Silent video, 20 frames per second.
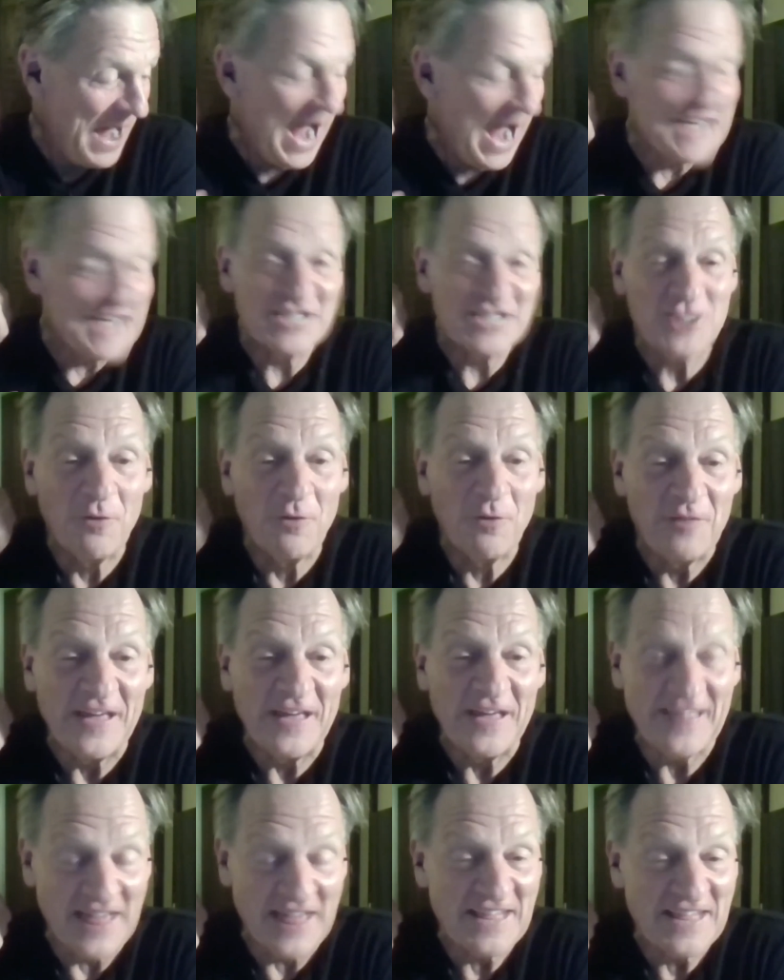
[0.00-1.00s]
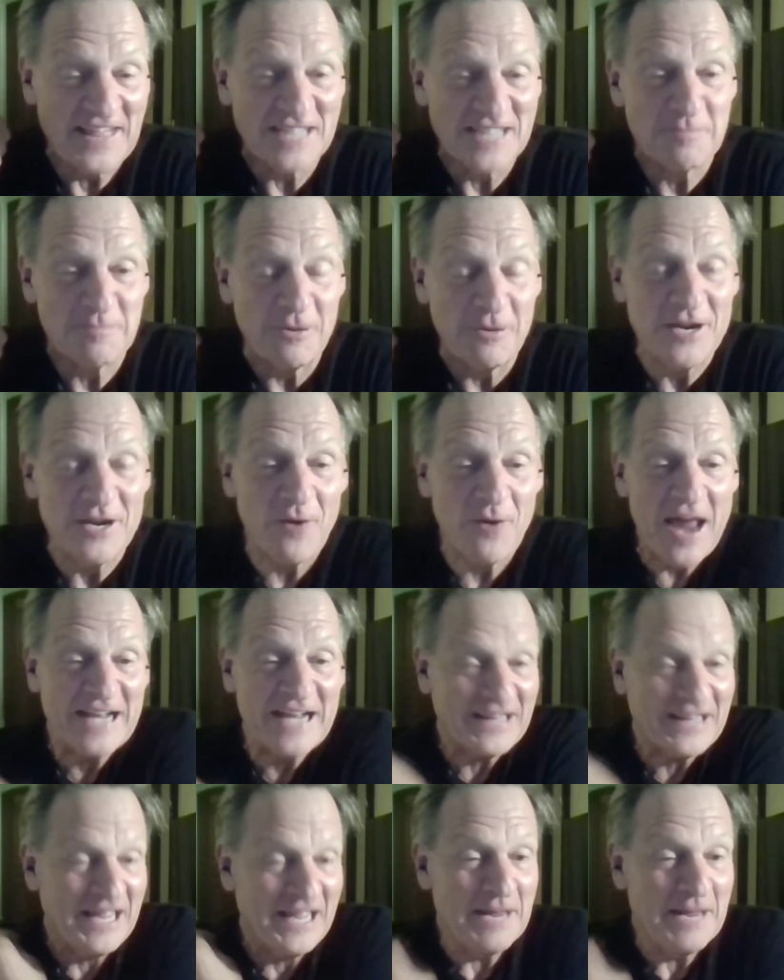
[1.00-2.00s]
I just don't think. I think it's a pretty
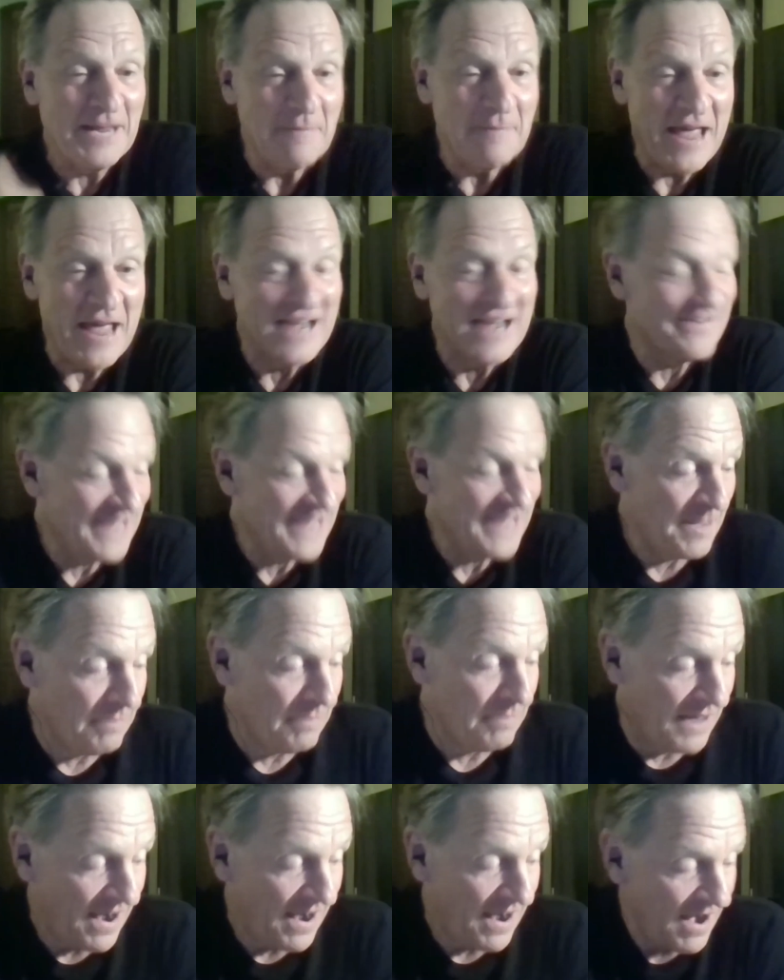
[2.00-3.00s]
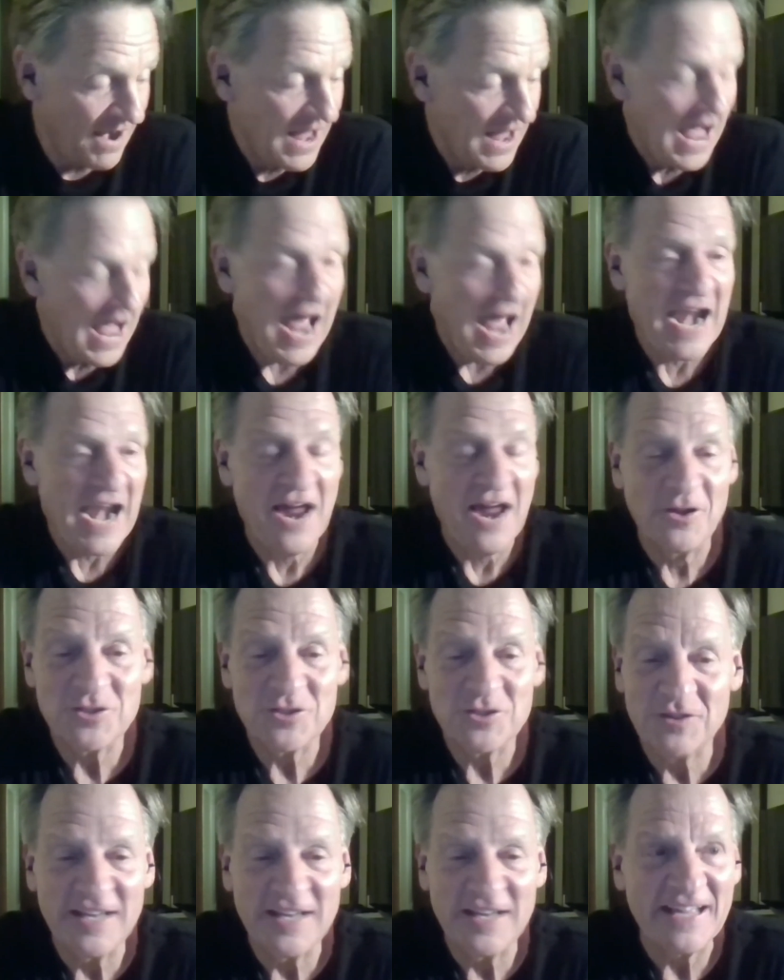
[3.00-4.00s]
grand claim, end of the empire. And I
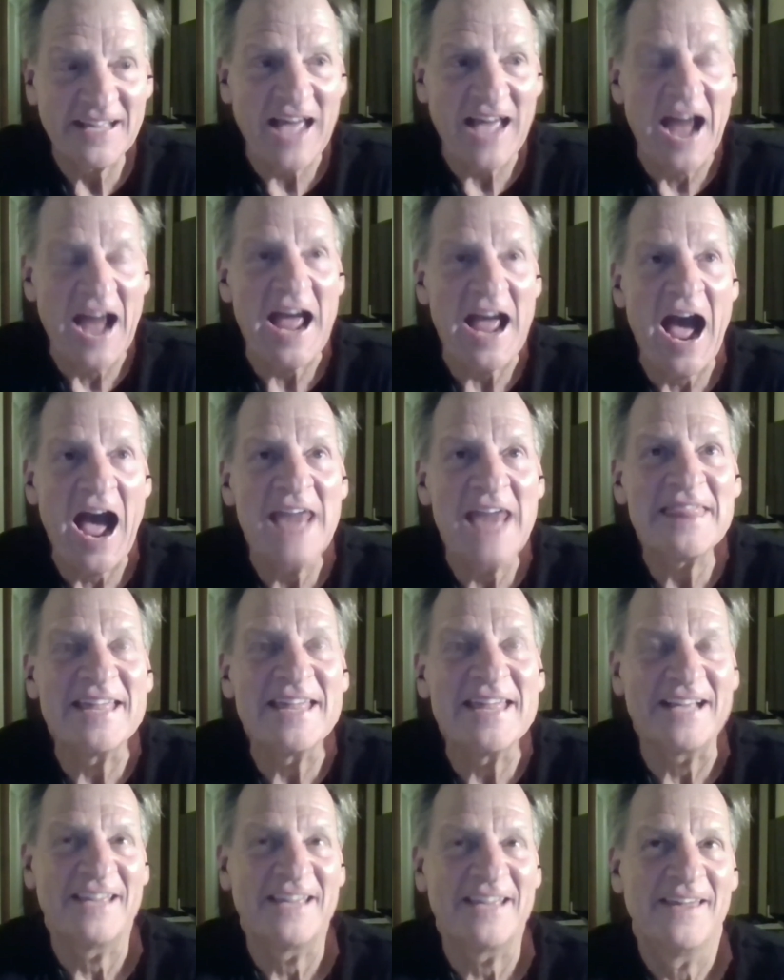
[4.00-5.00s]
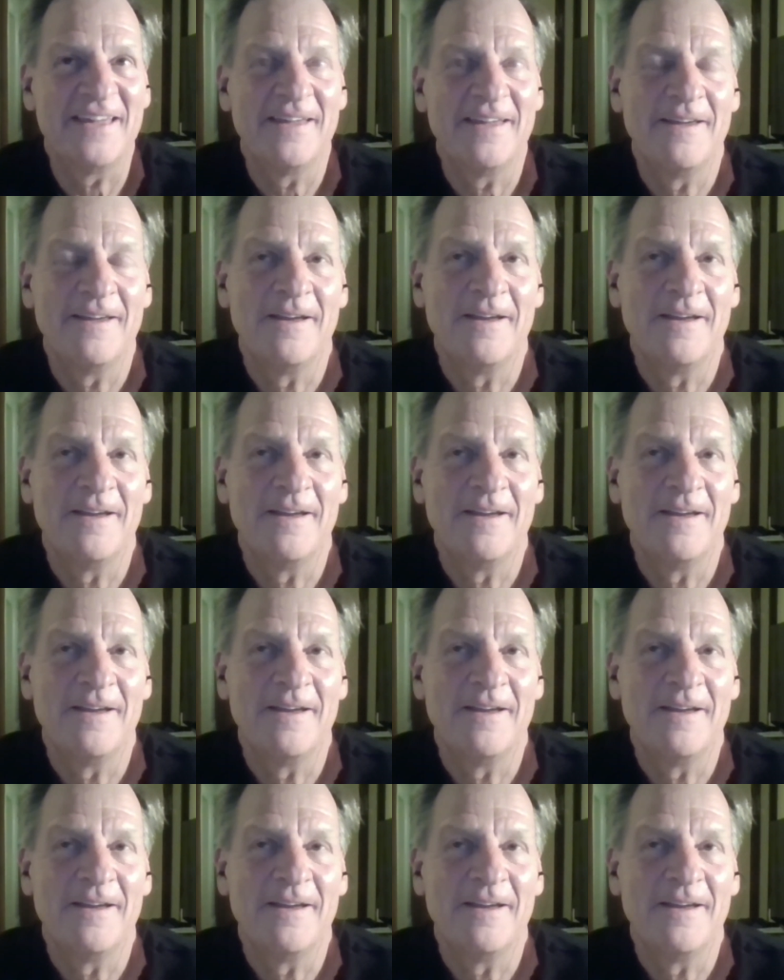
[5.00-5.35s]
also think I think